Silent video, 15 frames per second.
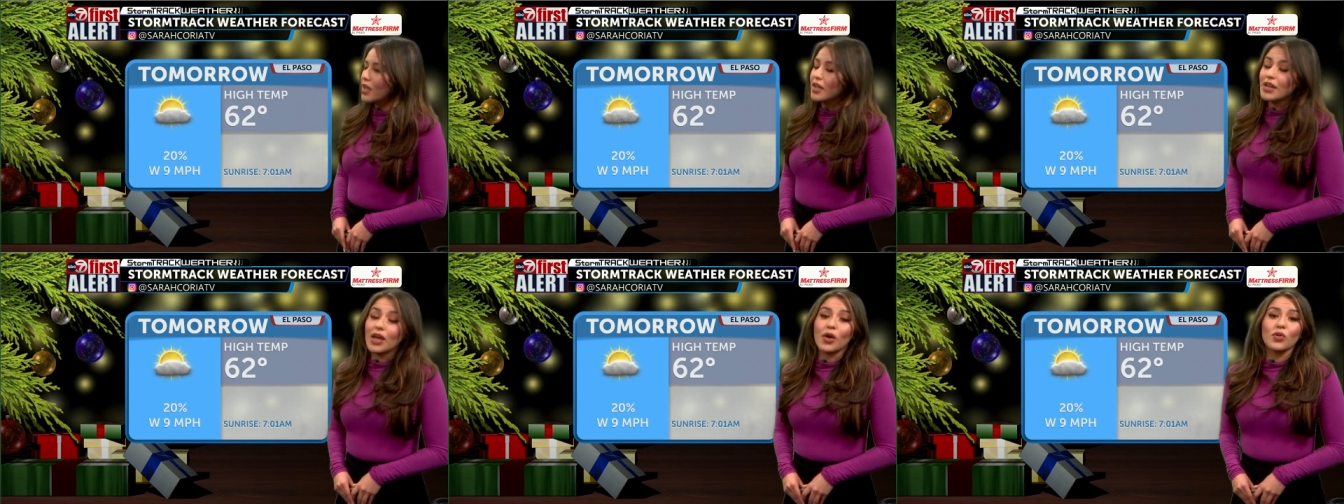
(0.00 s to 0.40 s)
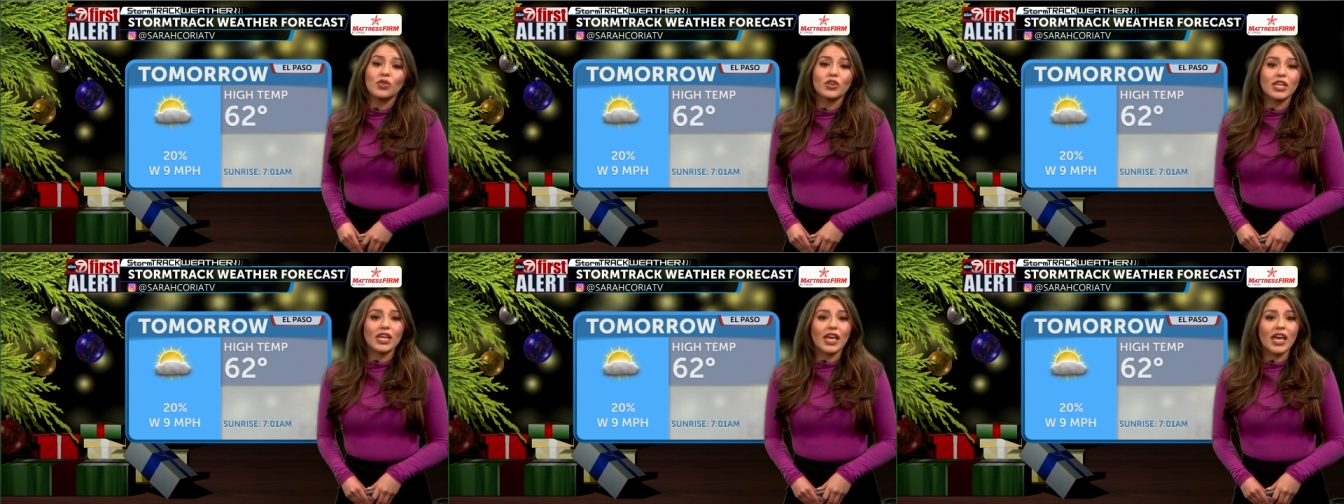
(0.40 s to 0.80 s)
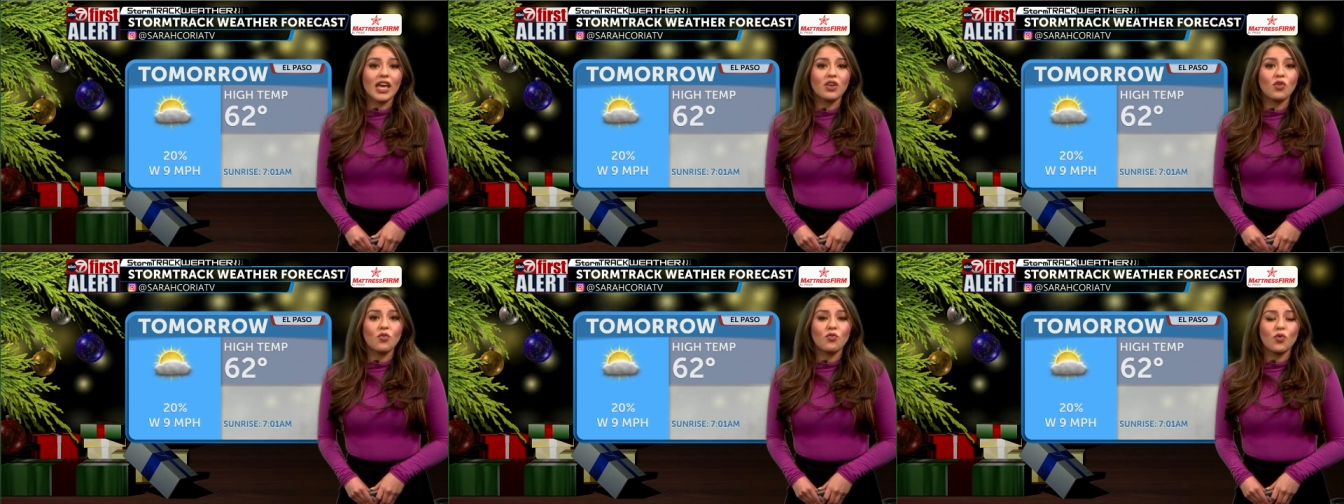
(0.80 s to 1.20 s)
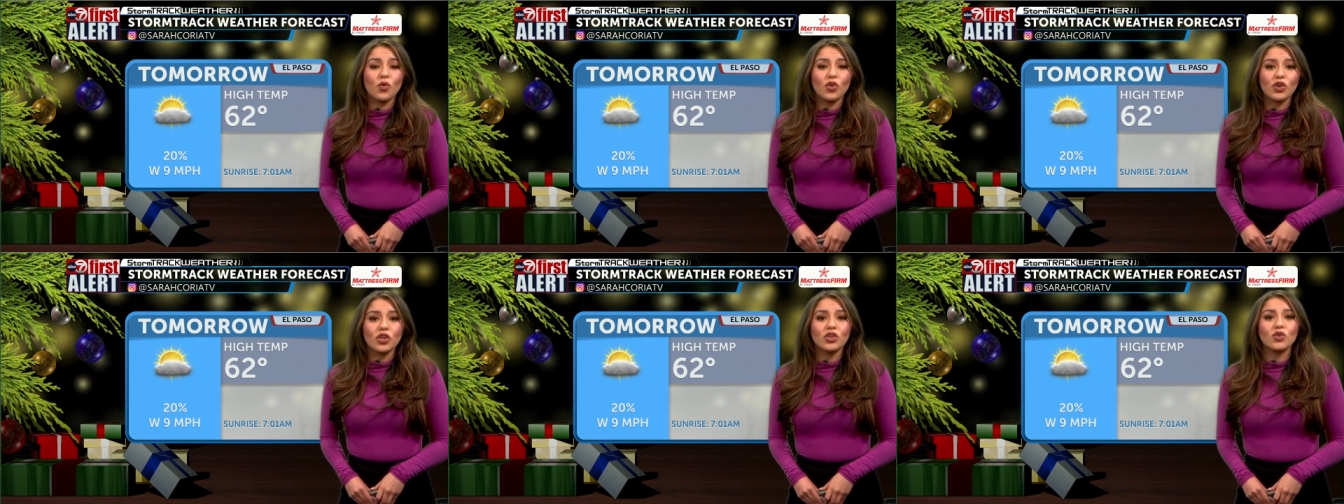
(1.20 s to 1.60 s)
Now looking ahead
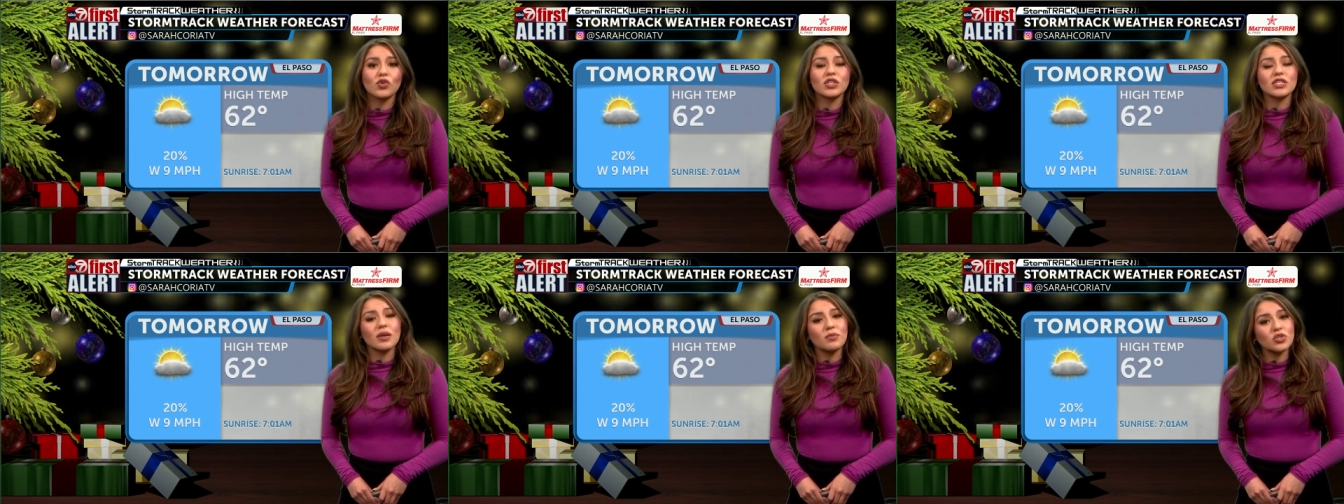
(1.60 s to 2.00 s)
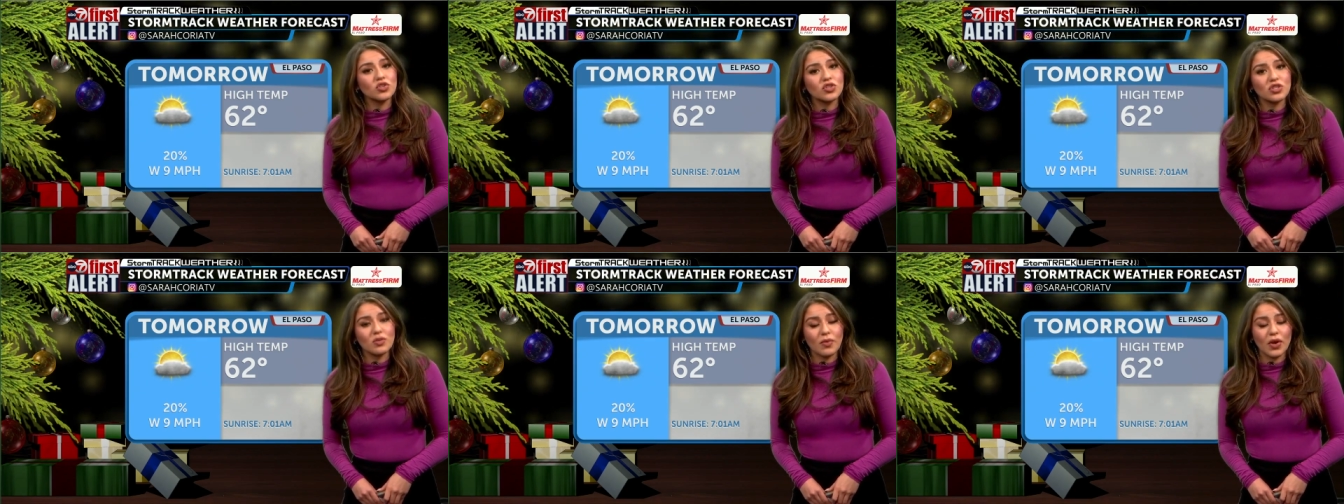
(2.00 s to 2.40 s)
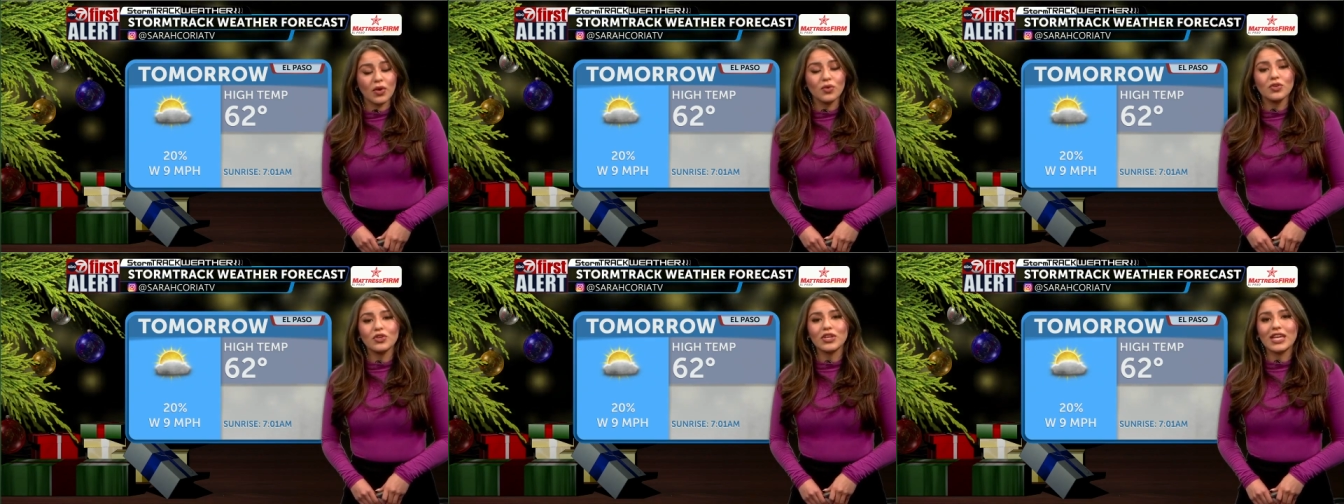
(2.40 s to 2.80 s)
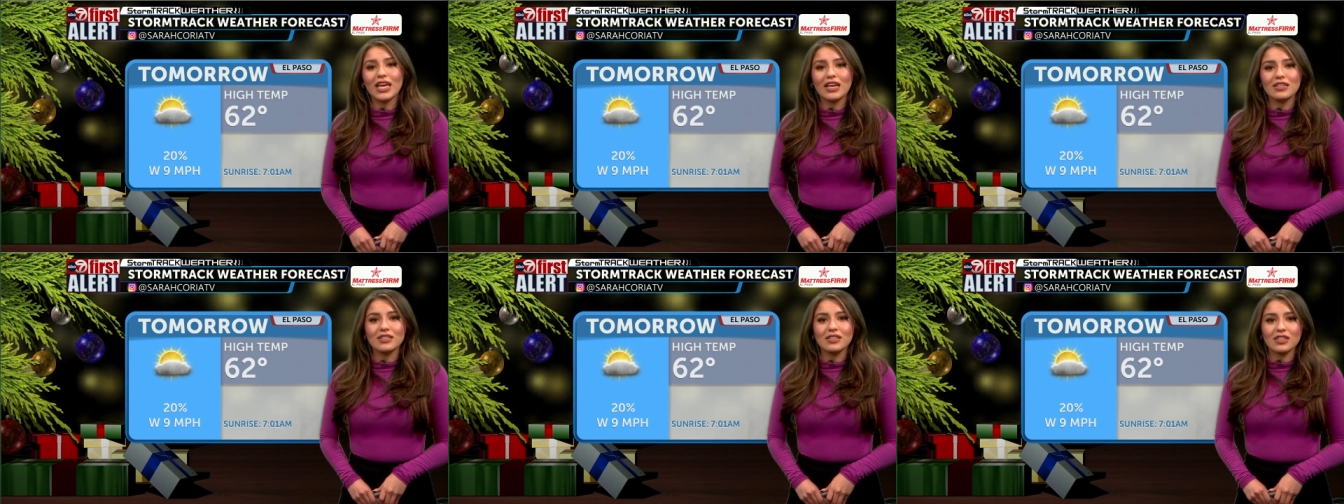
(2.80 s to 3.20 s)
for your temperature tomorrow, looking
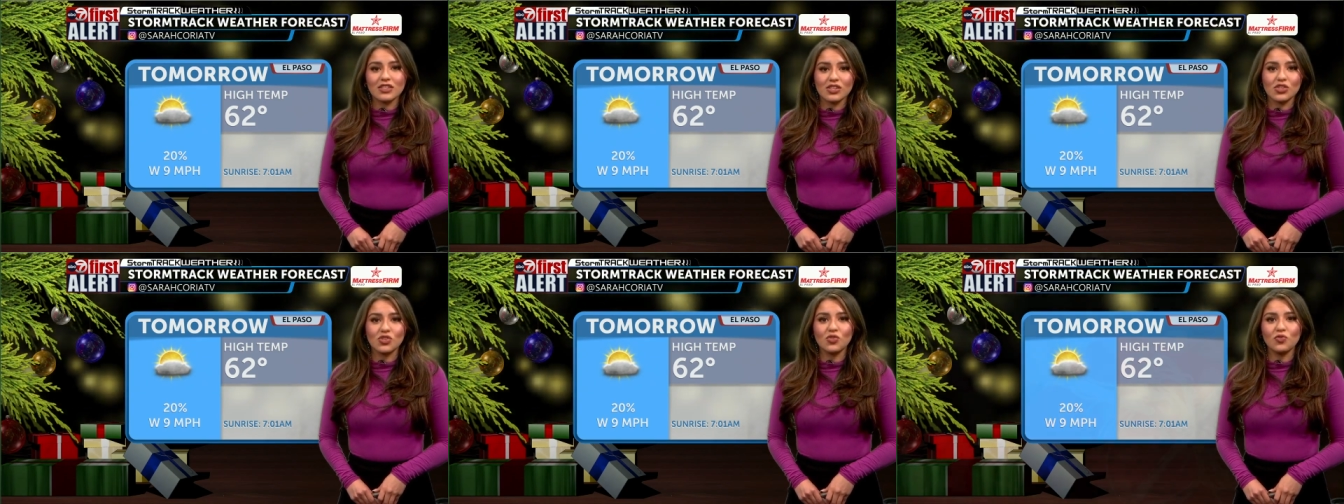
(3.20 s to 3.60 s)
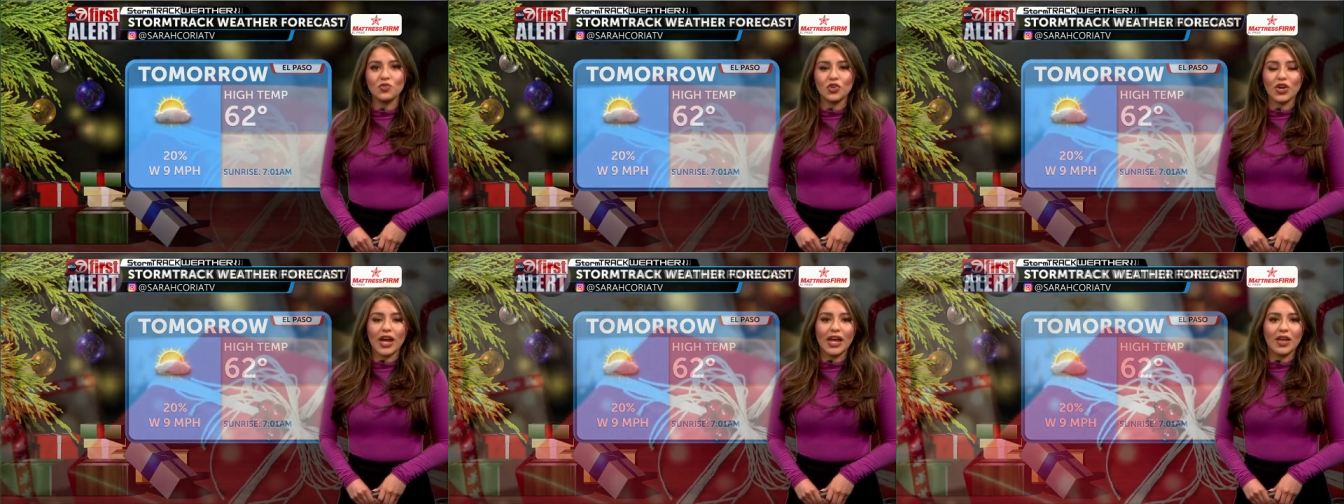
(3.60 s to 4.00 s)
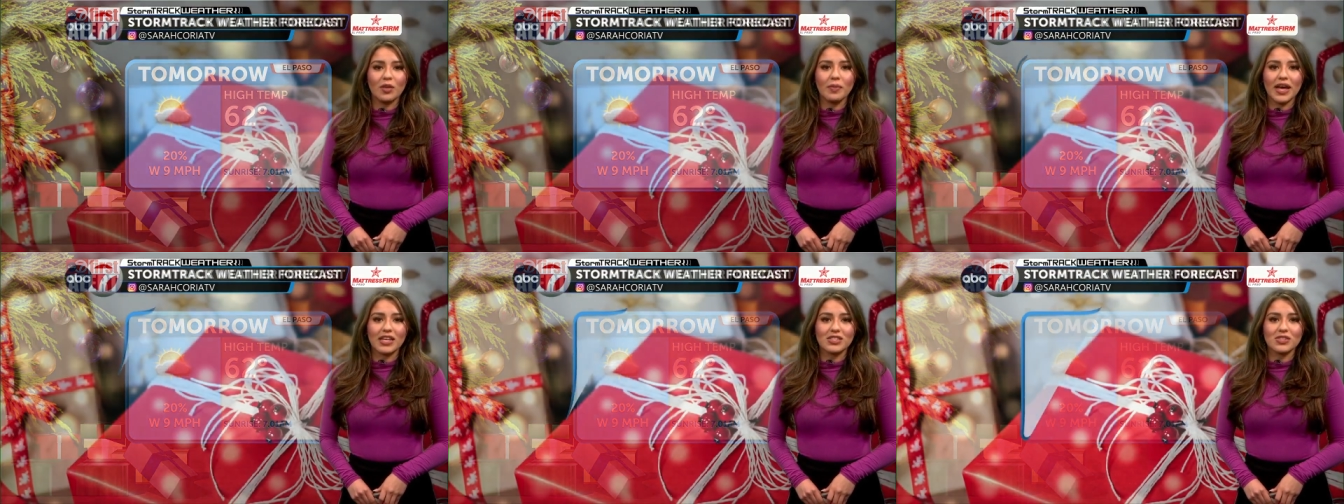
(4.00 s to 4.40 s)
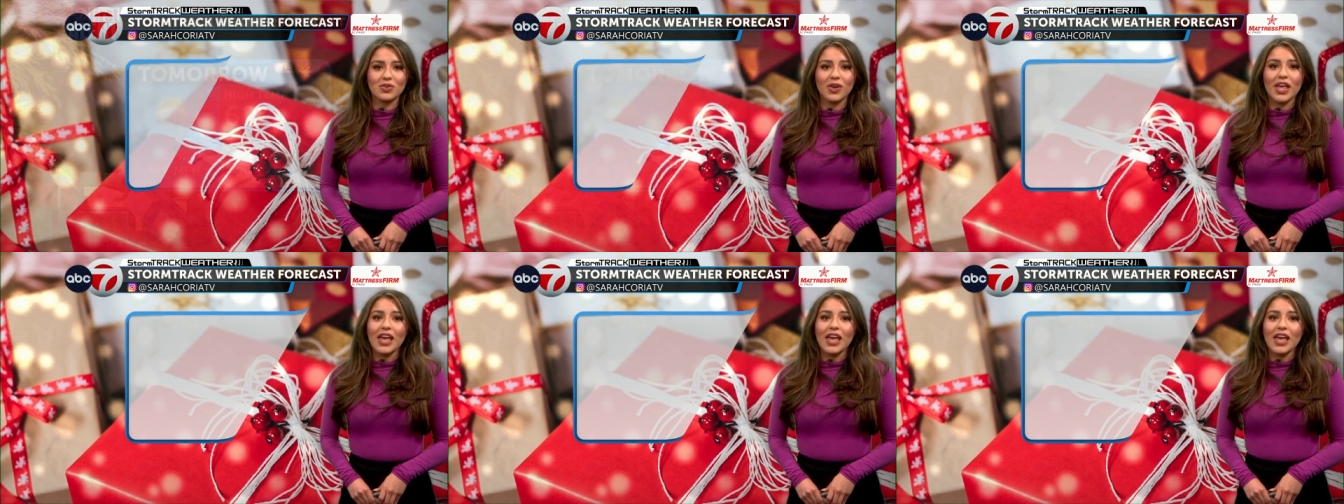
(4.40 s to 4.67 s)
at 62 for your high El Paso